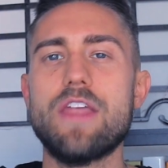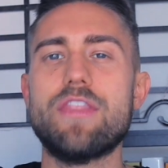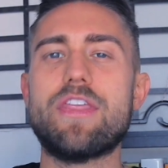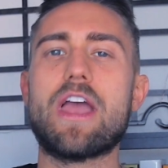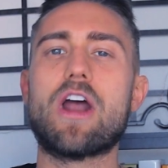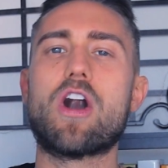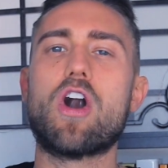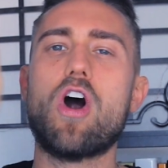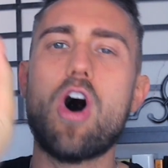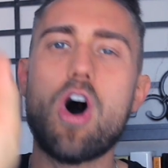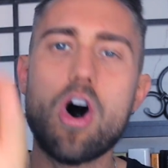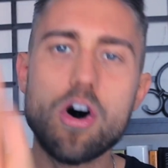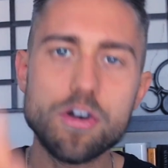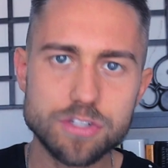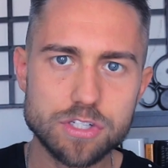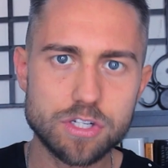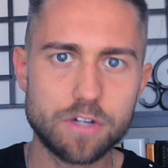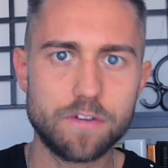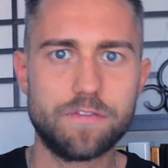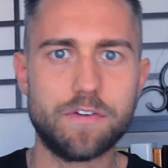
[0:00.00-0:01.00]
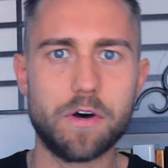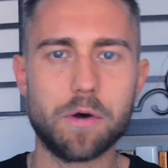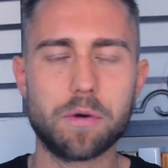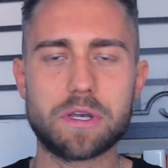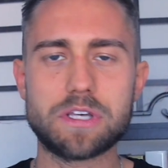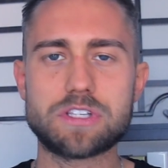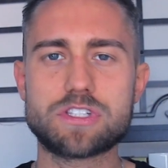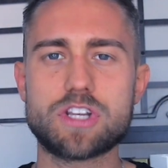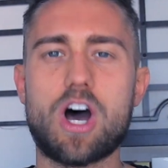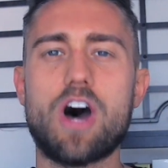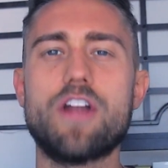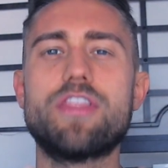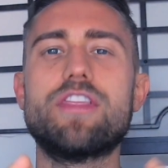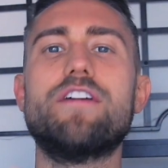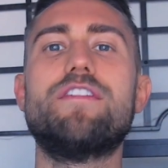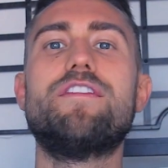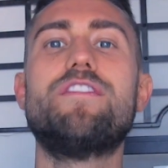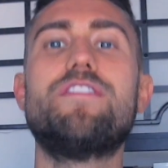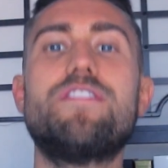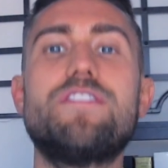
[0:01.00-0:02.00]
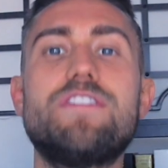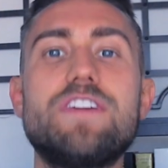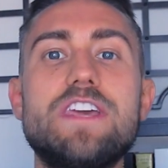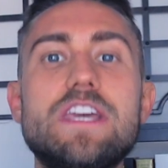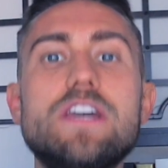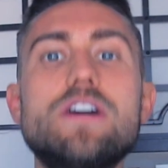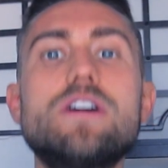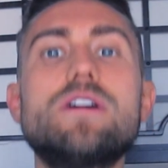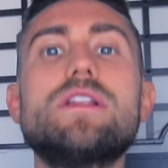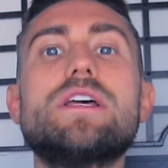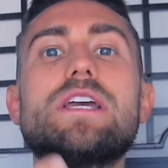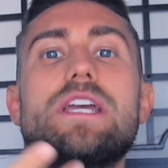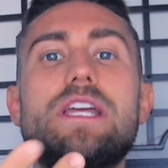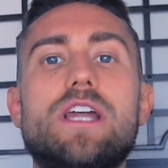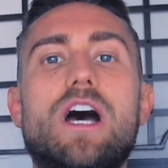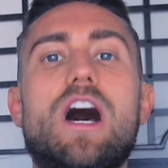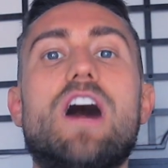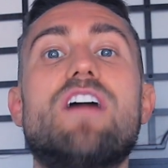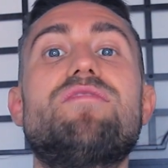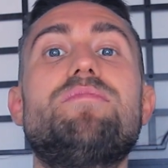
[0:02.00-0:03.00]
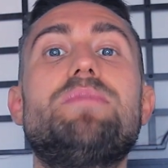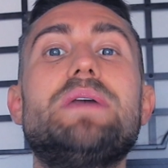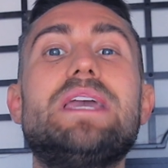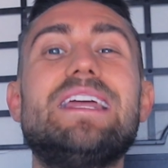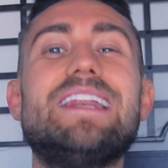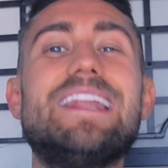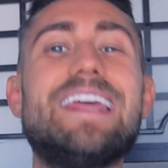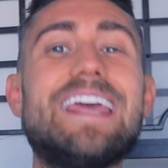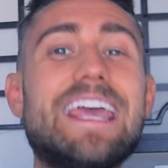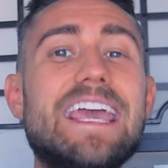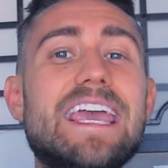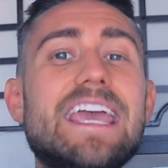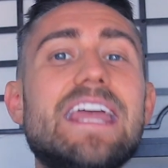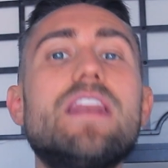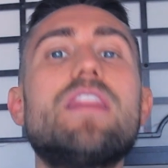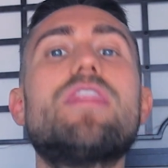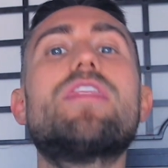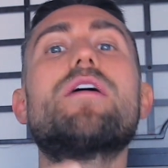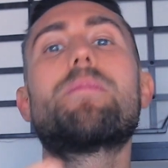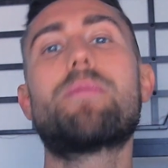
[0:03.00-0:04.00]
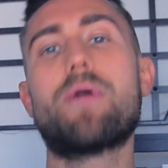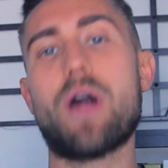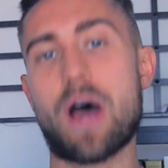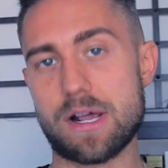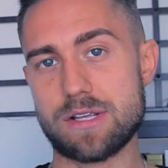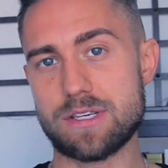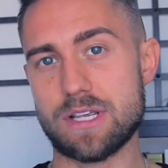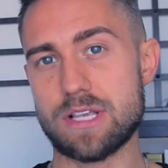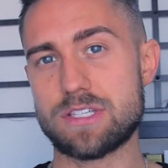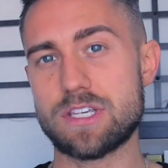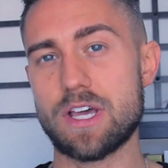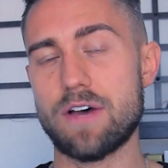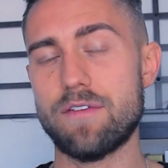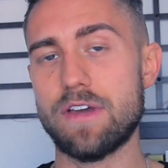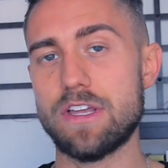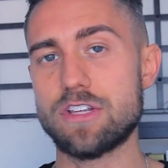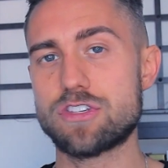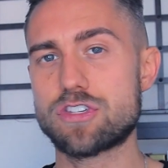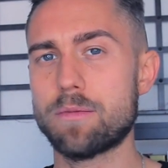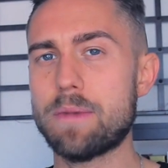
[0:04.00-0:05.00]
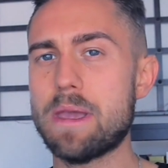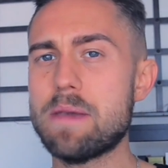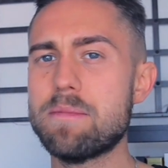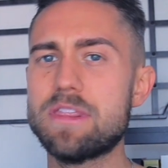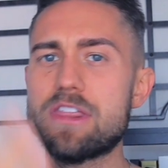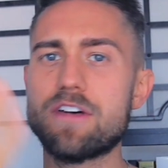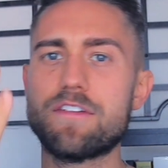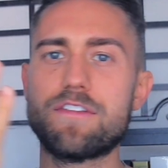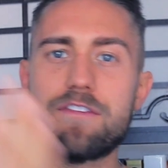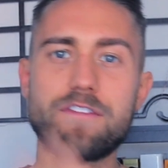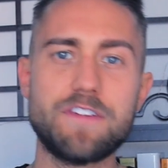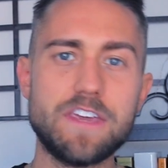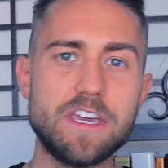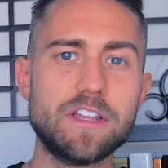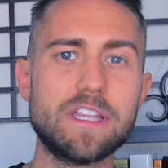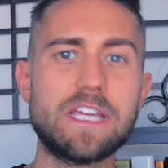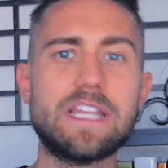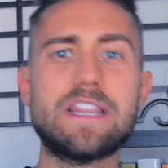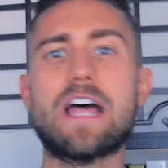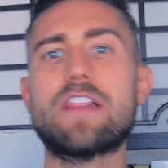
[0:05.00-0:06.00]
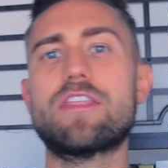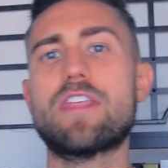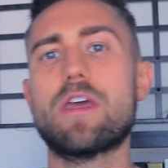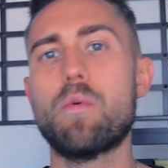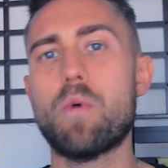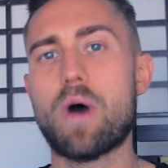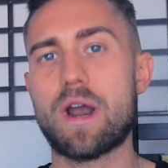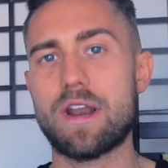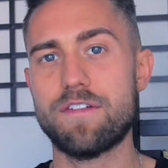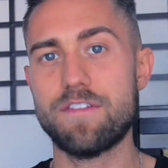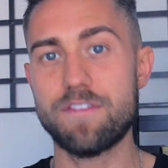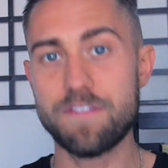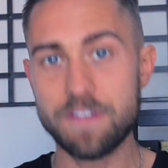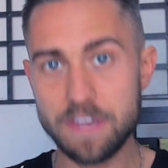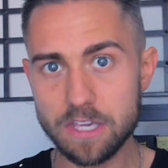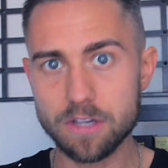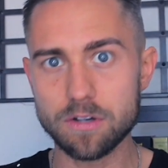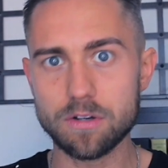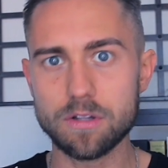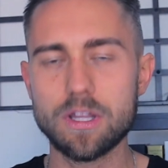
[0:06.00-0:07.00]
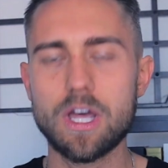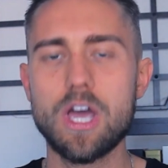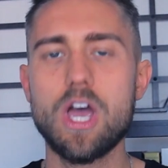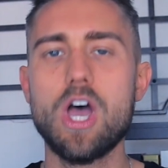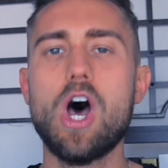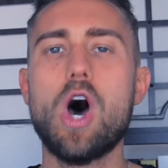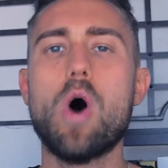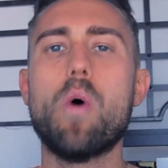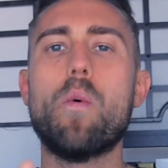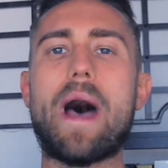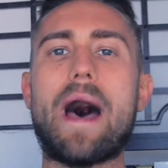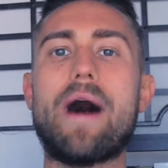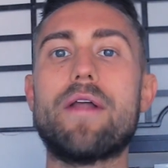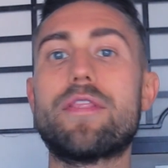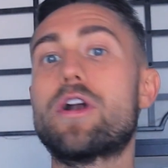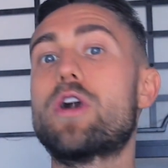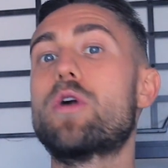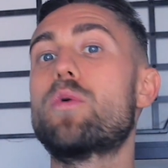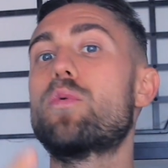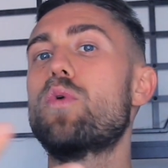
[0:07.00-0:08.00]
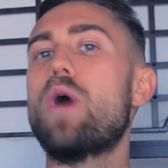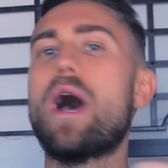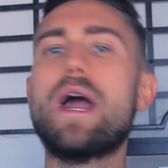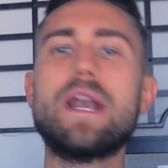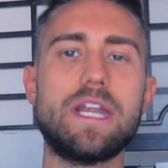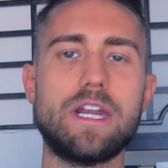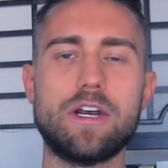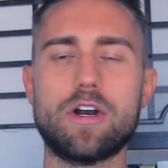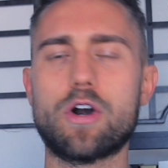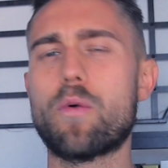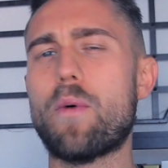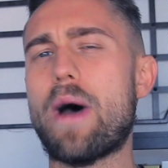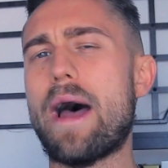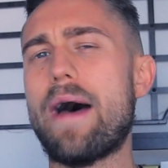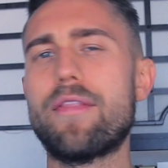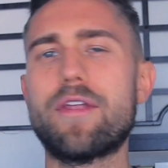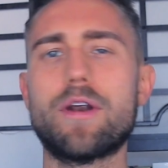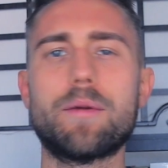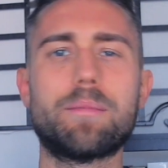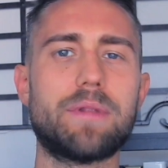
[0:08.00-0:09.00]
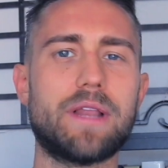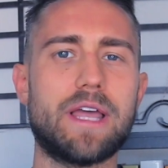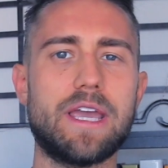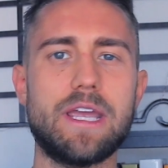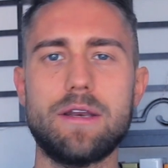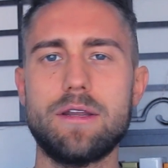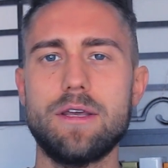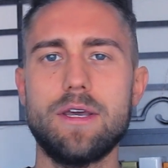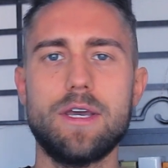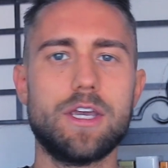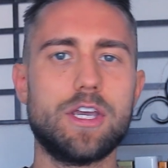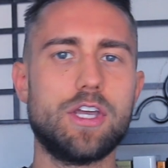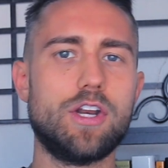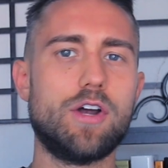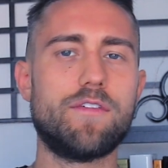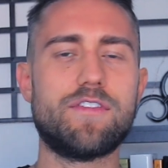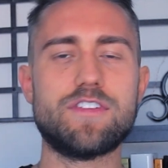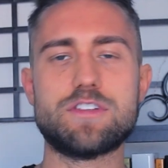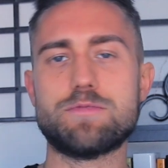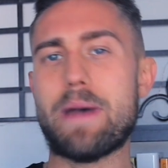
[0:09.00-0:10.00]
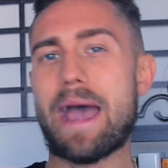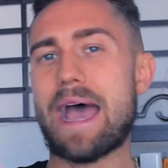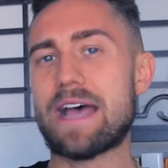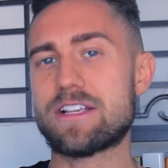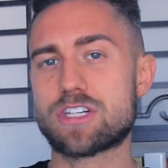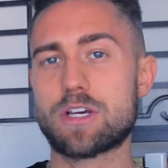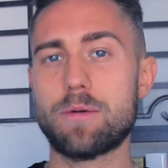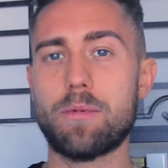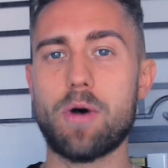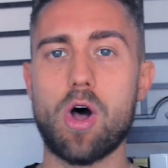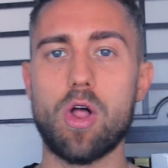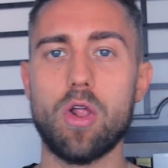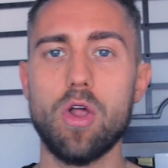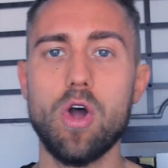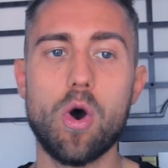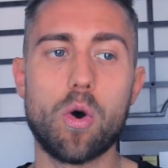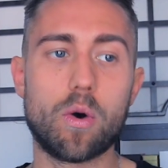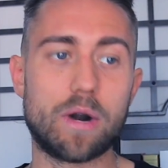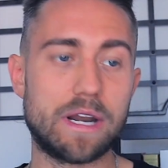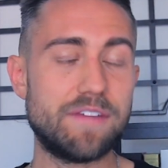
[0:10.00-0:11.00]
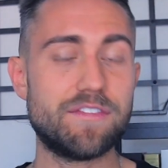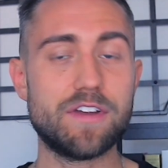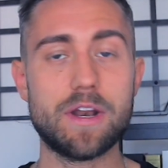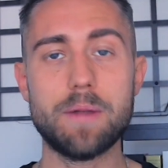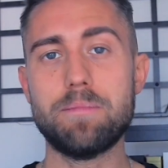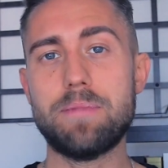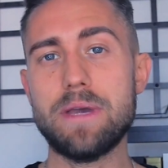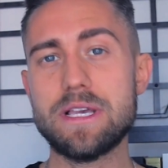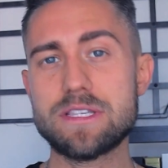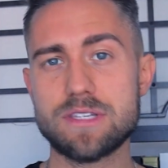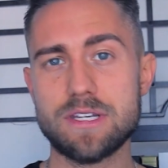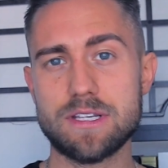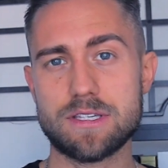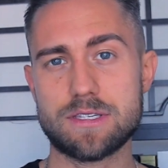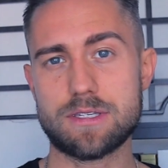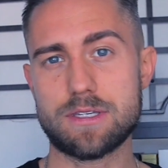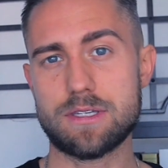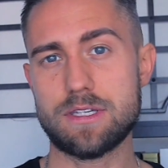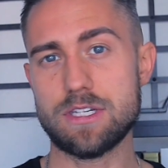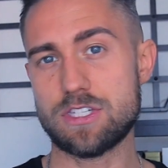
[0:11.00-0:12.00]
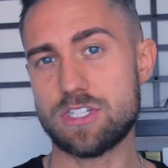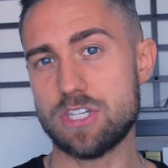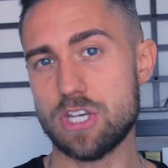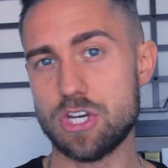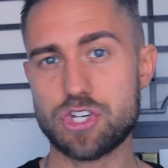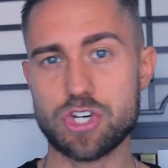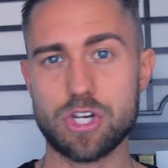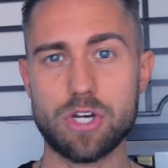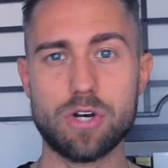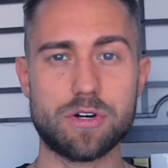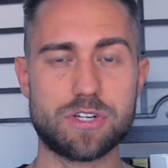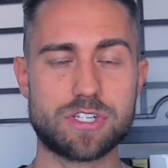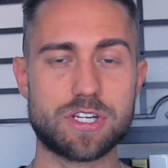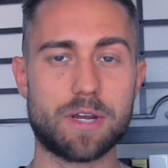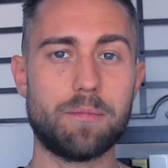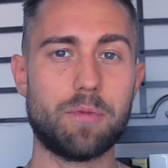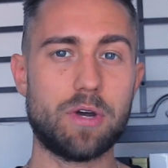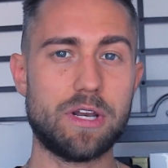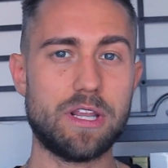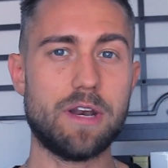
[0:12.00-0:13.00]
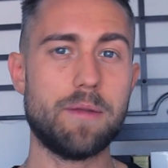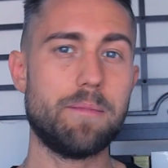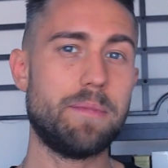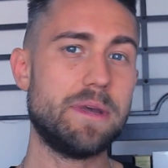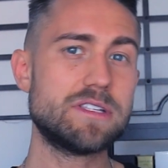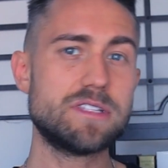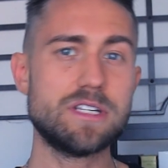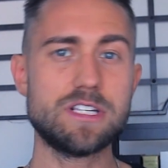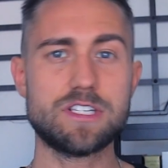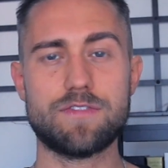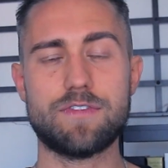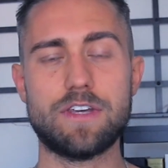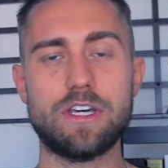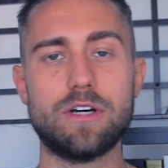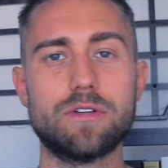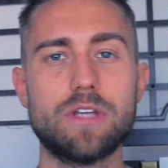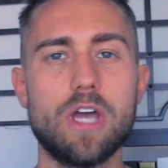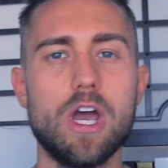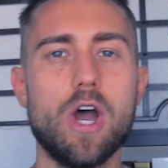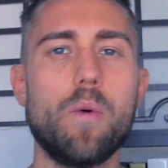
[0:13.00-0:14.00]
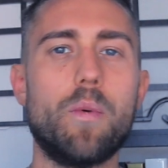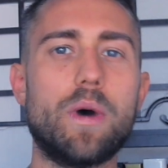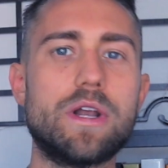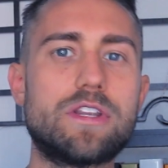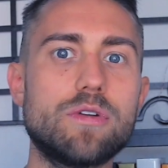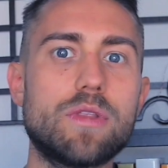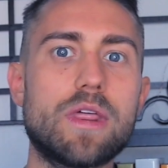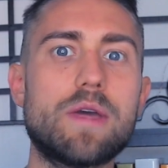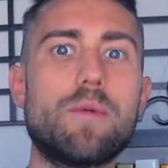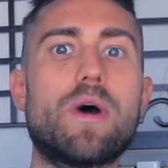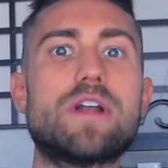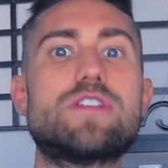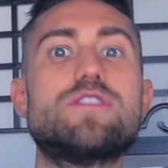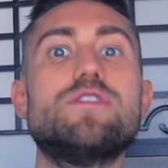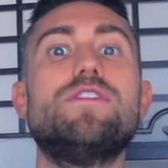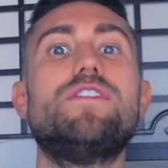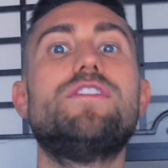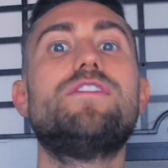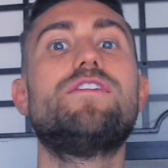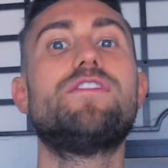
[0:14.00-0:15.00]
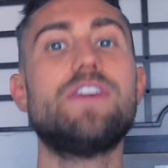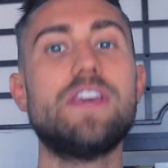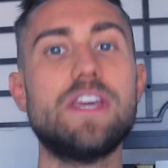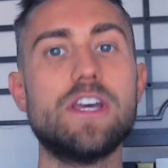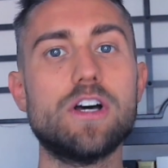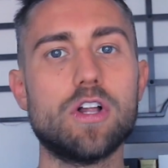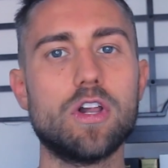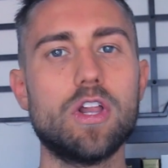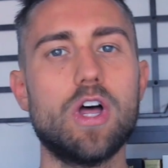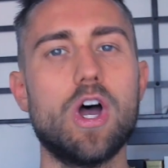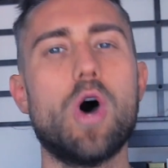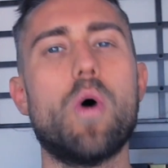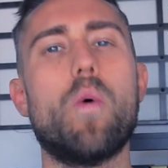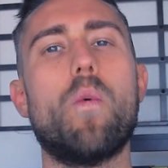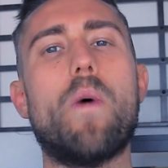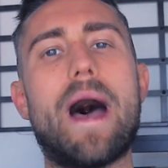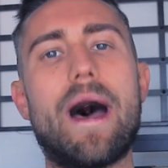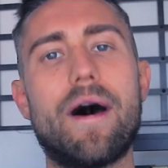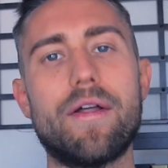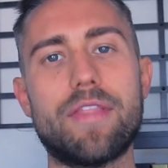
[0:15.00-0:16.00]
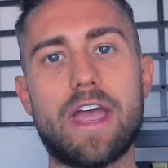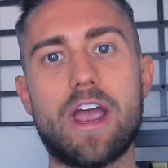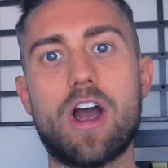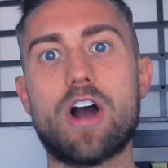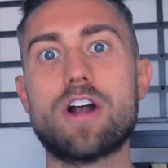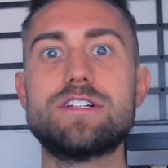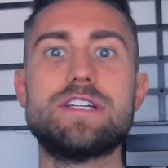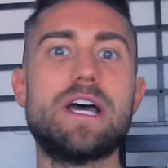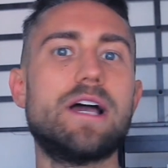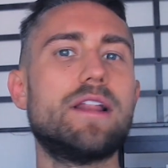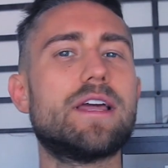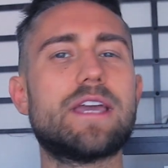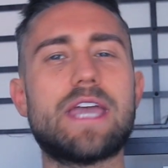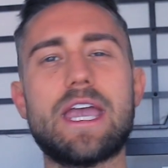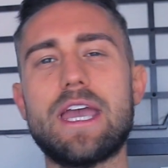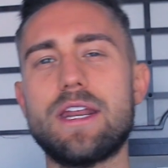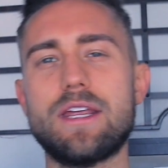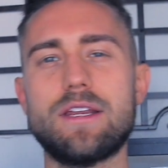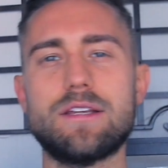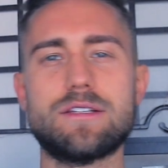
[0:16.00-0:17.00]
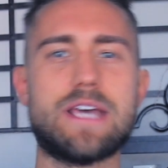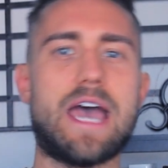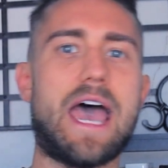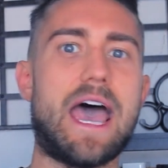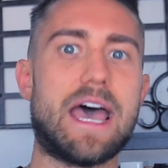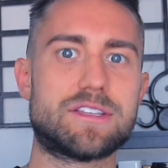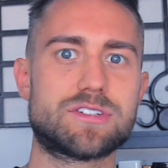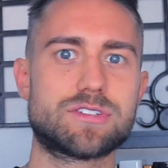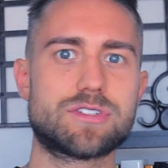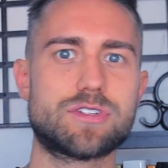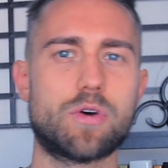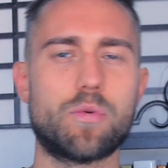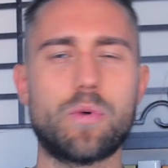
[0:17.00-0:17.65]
They are also focused on the feeling of being in the process of it. So maybe the feeling that they want to feel while they're running or while they're playing, you know, if it's basketball, or even a business decision or someone in the business field, what do they want to feel while they are delegating tasks?